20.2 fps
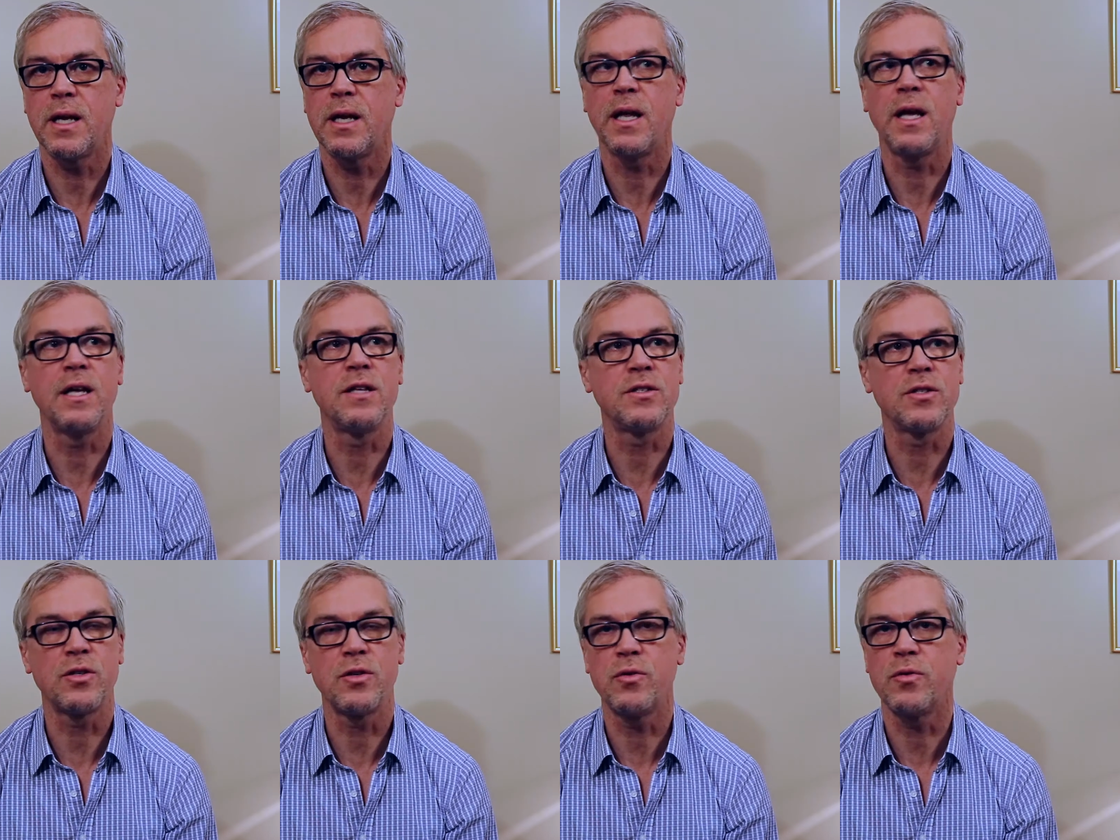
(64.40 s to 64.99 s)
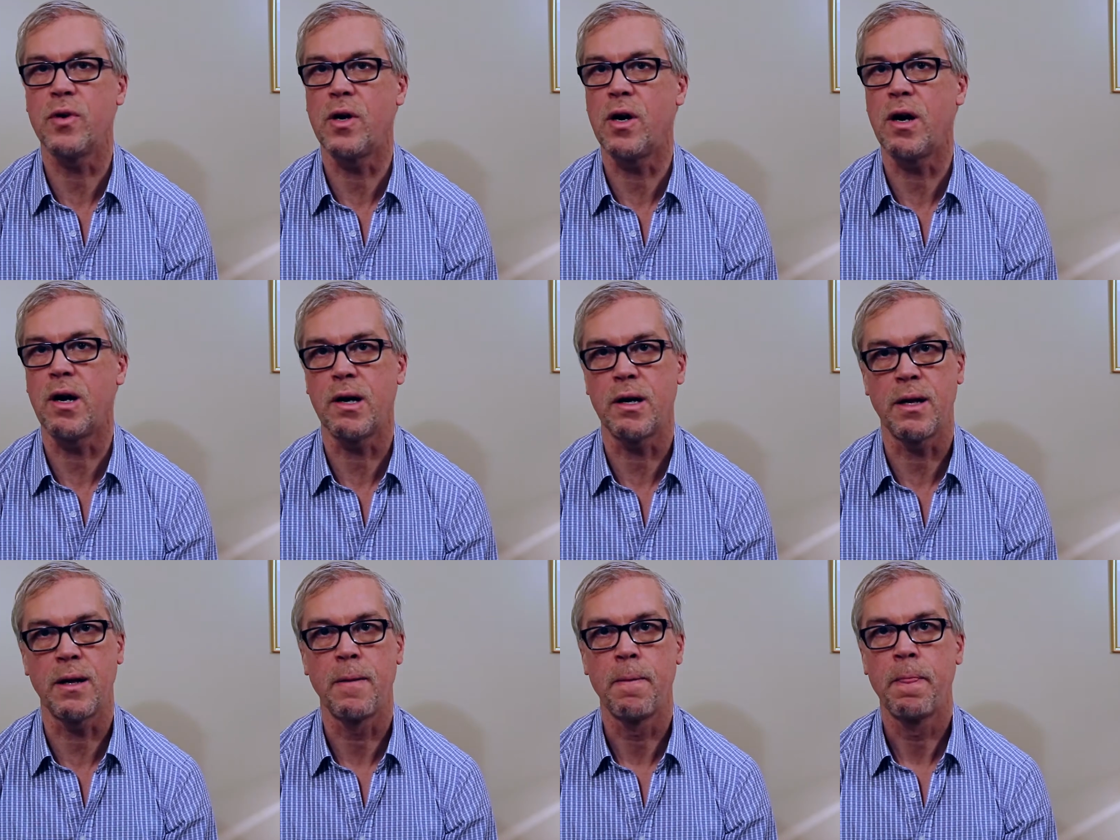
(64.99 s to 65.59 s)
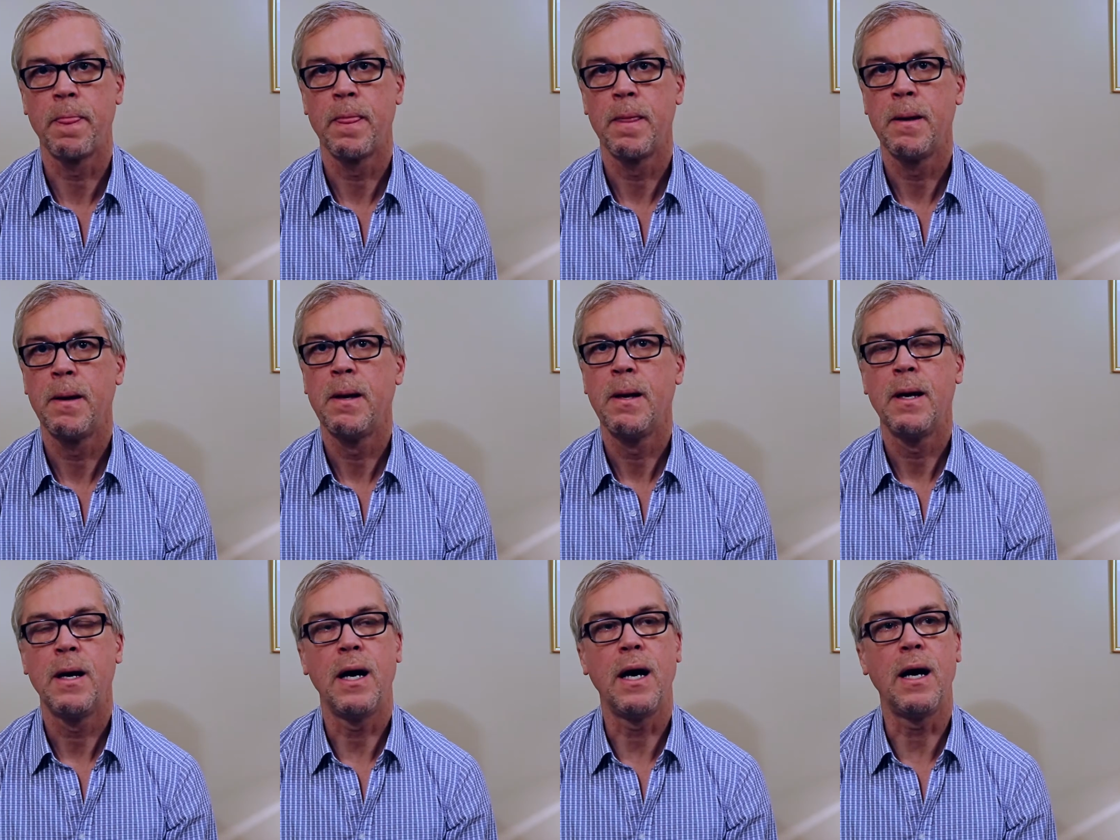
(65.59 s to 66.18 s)
It hits you hard
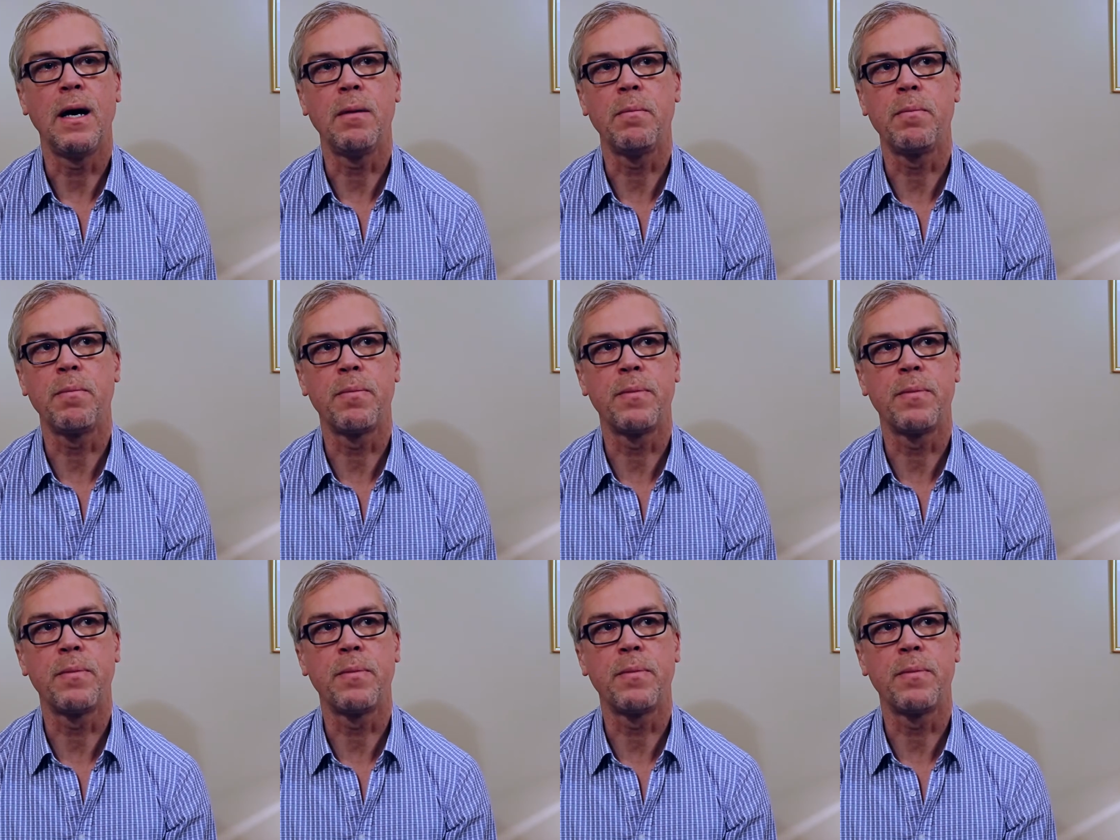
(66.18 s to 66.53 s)
um,